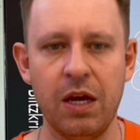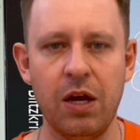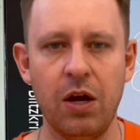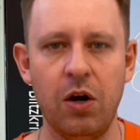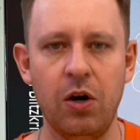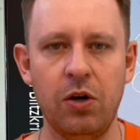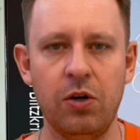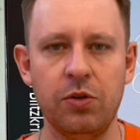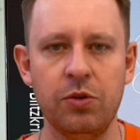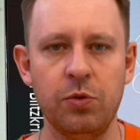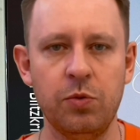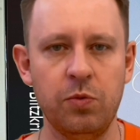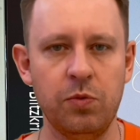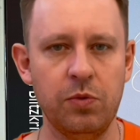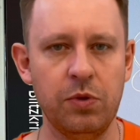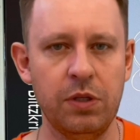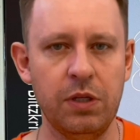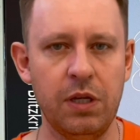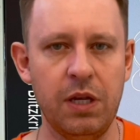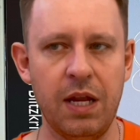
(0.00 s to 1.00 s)
On
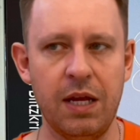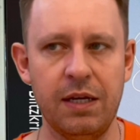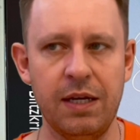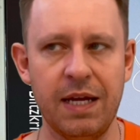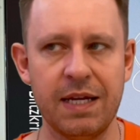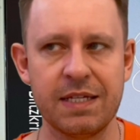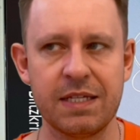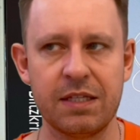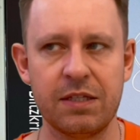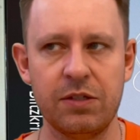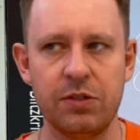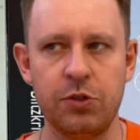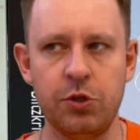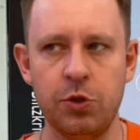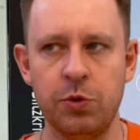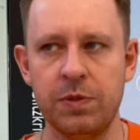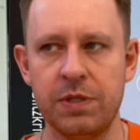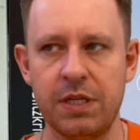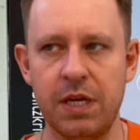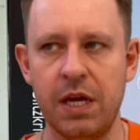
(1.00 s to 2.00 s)
last
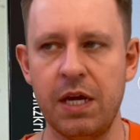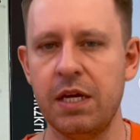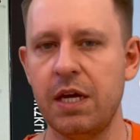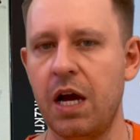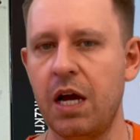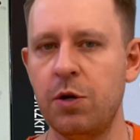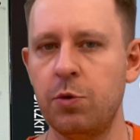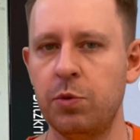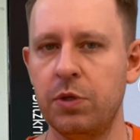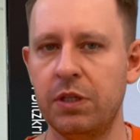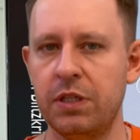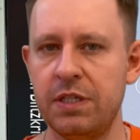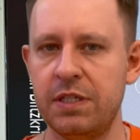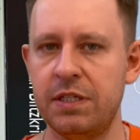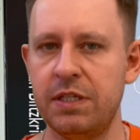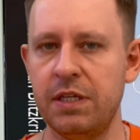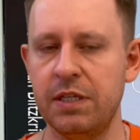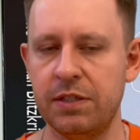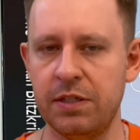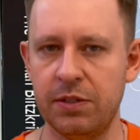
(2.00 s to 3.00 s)
Tuesday, I
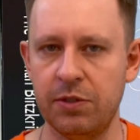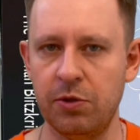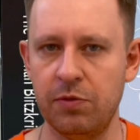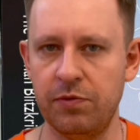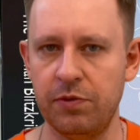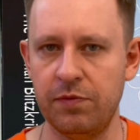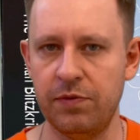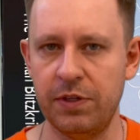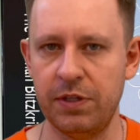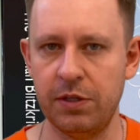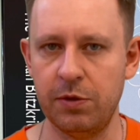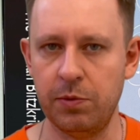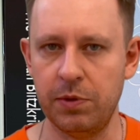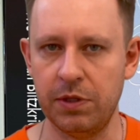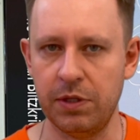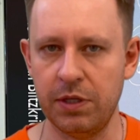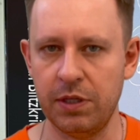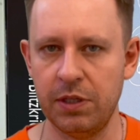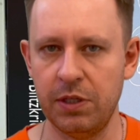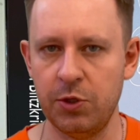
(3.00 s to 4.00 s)
released yet another video
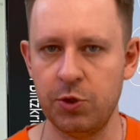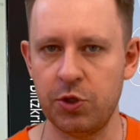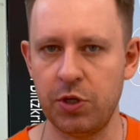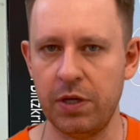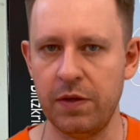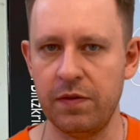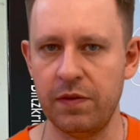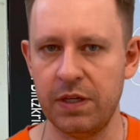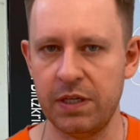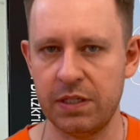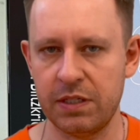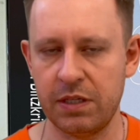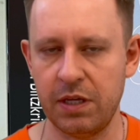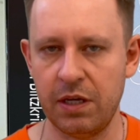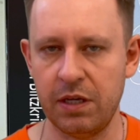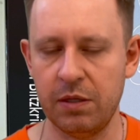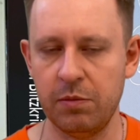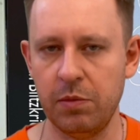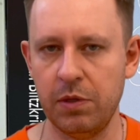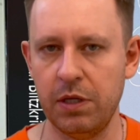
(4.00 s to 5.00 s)
in English, and this
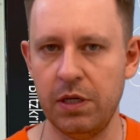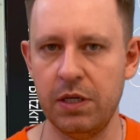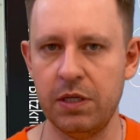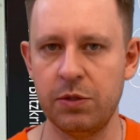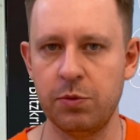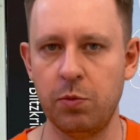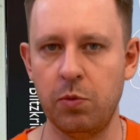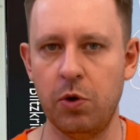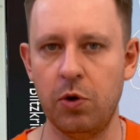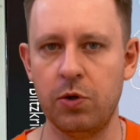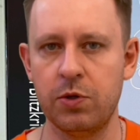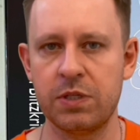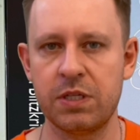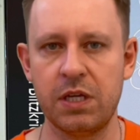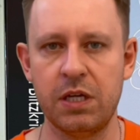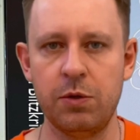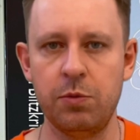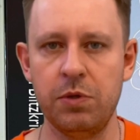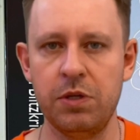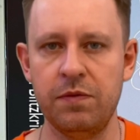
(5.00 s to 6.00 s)
time it was
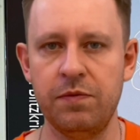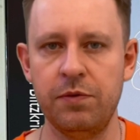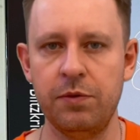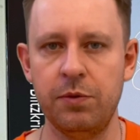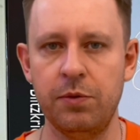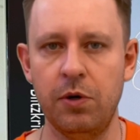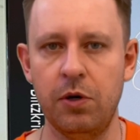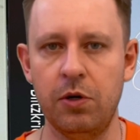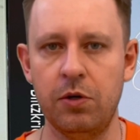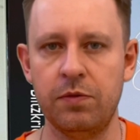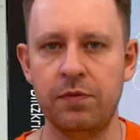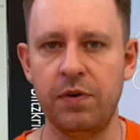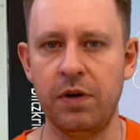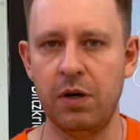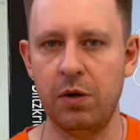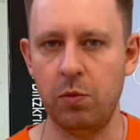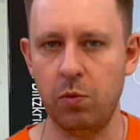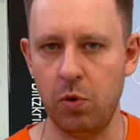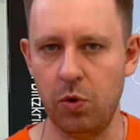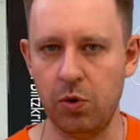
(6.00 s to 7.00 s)
a review of
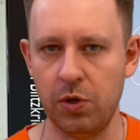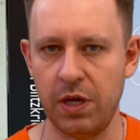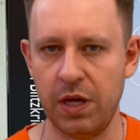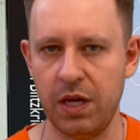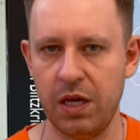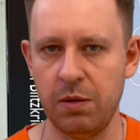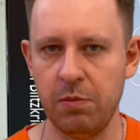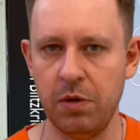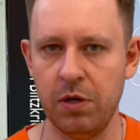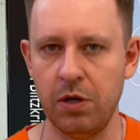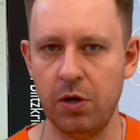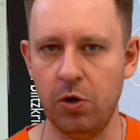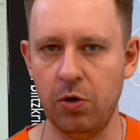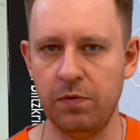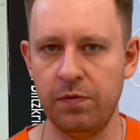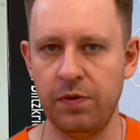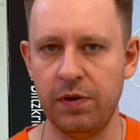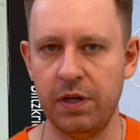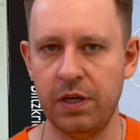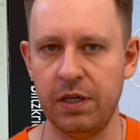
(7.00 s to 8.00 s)
a wargame,
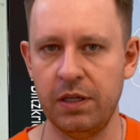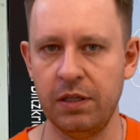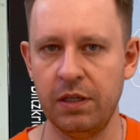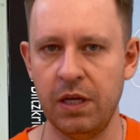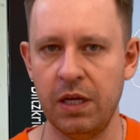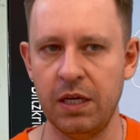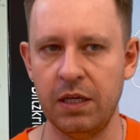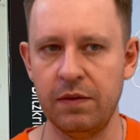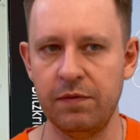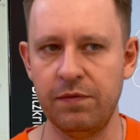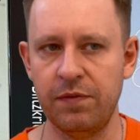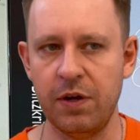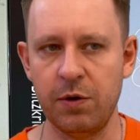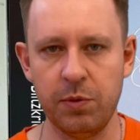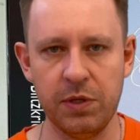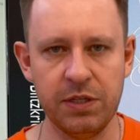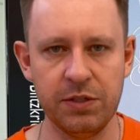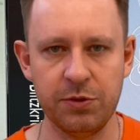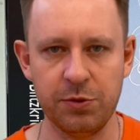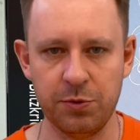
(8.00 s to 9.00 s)
of a
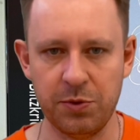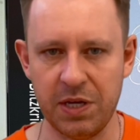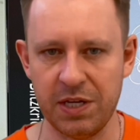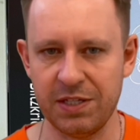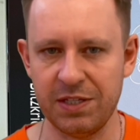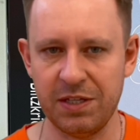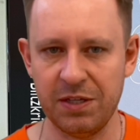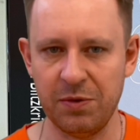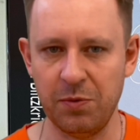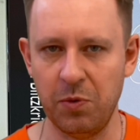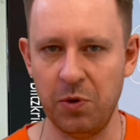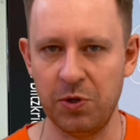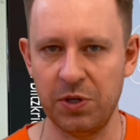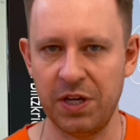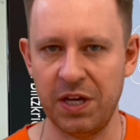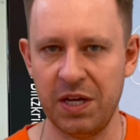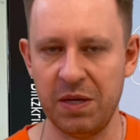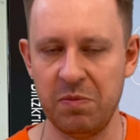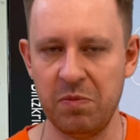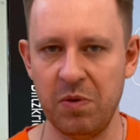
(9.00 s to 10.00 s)
very interesting
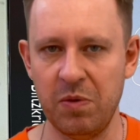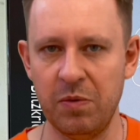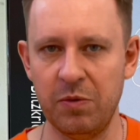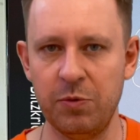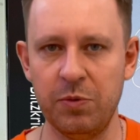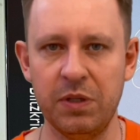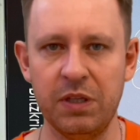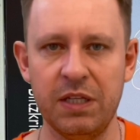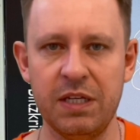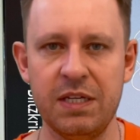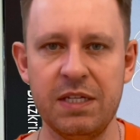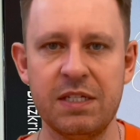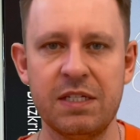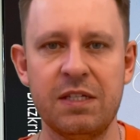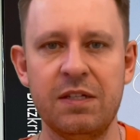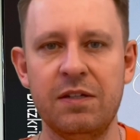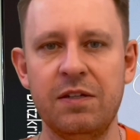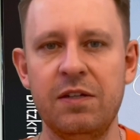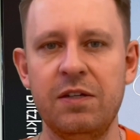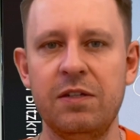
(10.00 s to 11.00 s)
wargame
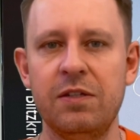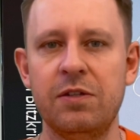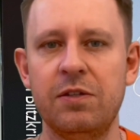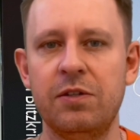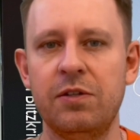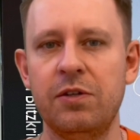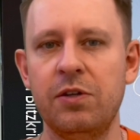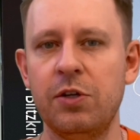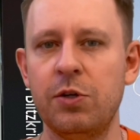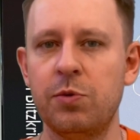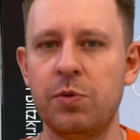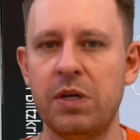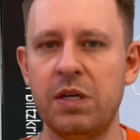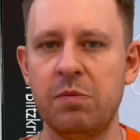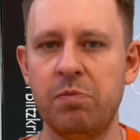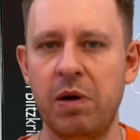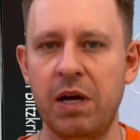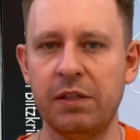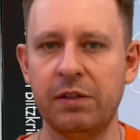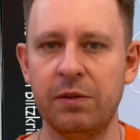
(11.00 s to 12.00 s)
released in the
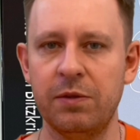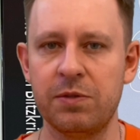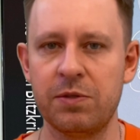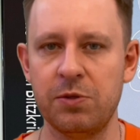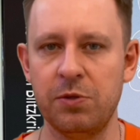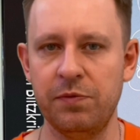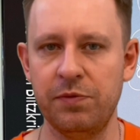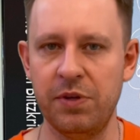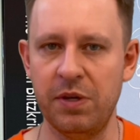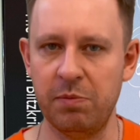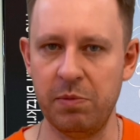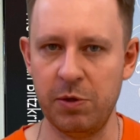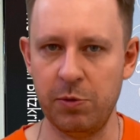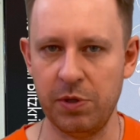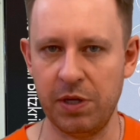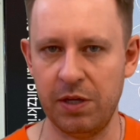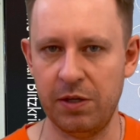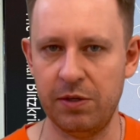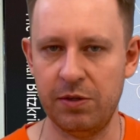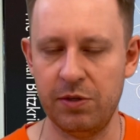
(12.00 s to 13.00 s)
Great Battles of the
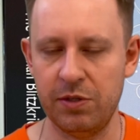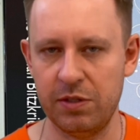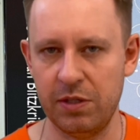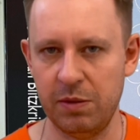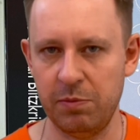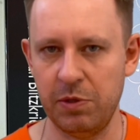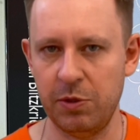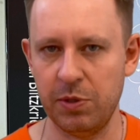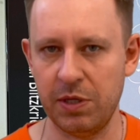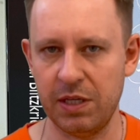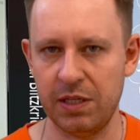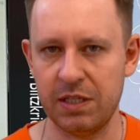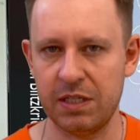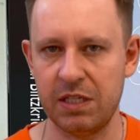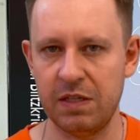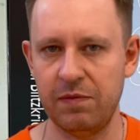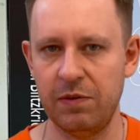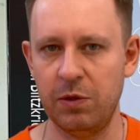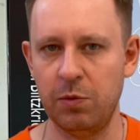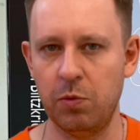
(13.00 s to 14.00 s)
American
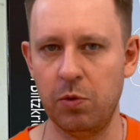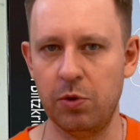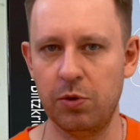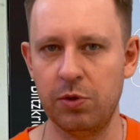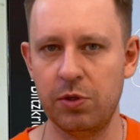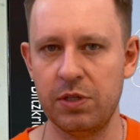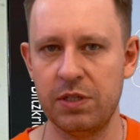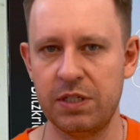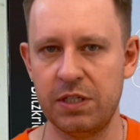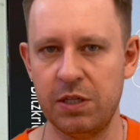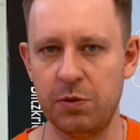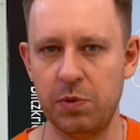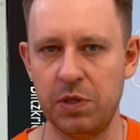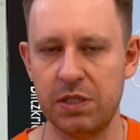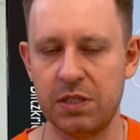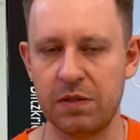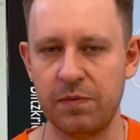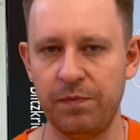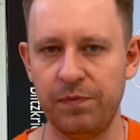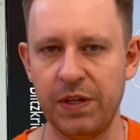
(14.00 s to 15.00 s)
Civil War
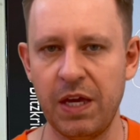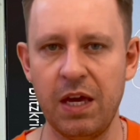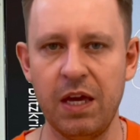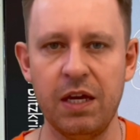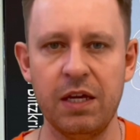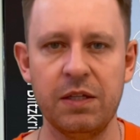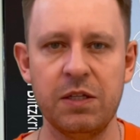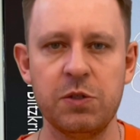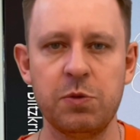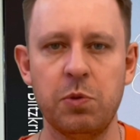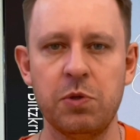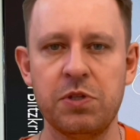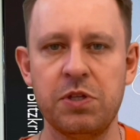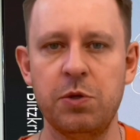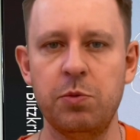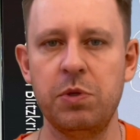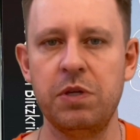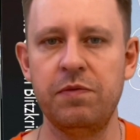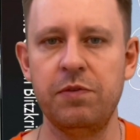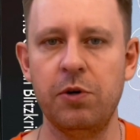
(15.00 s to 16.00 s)
series. This was the
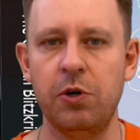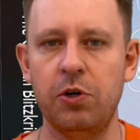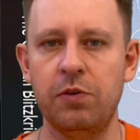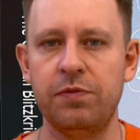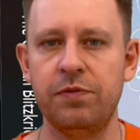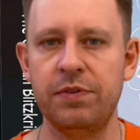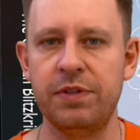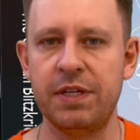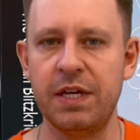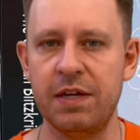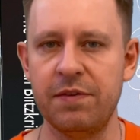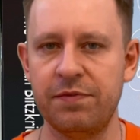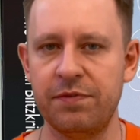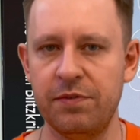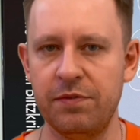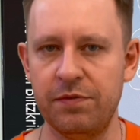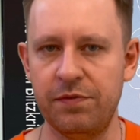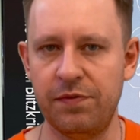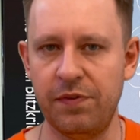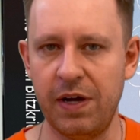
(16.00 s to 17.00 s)
review of Death
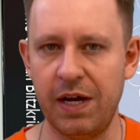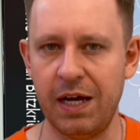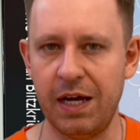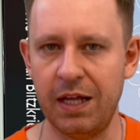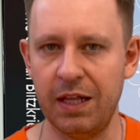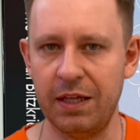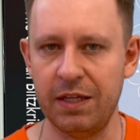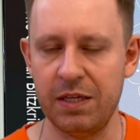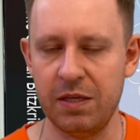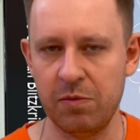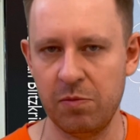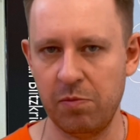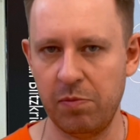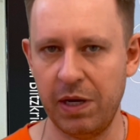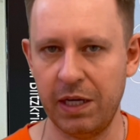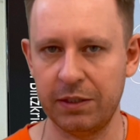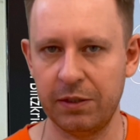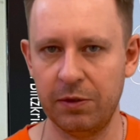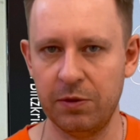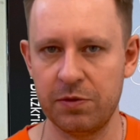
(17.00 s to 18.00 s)
Valley,
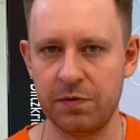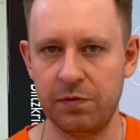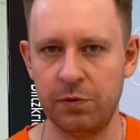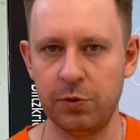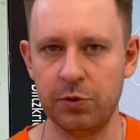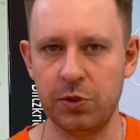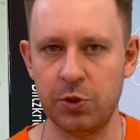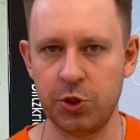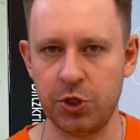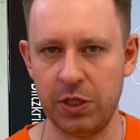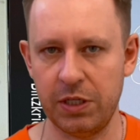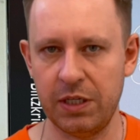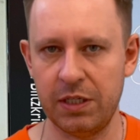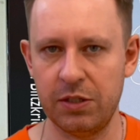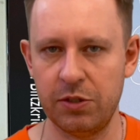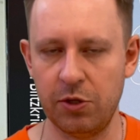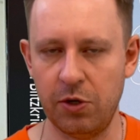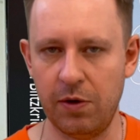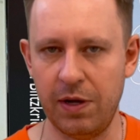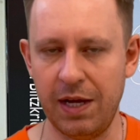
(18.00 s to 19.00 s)
Battles for the
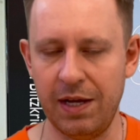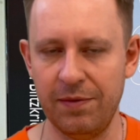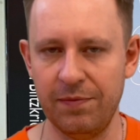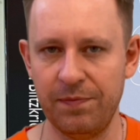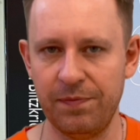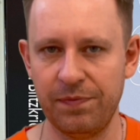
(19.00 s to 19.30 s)
Shenandoah.